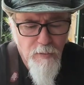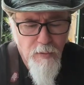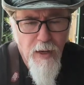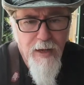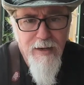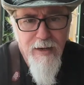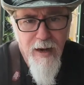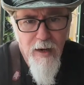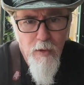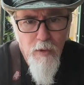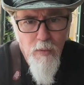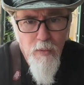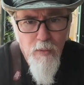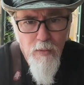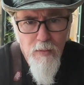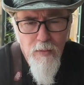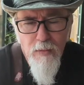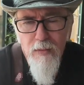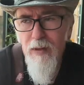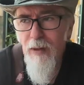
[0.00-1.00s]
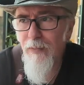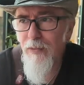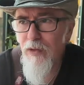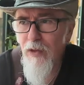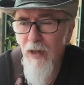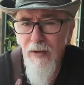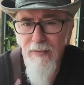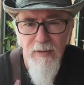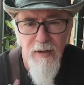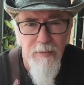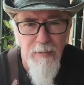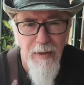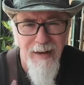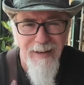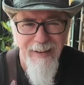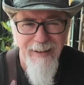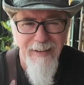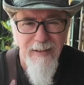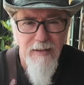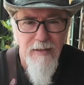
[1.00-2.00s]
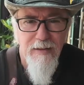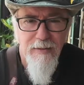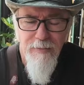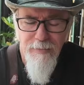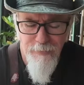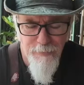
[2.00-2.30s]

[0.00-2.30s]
right now, I'm traveling by land.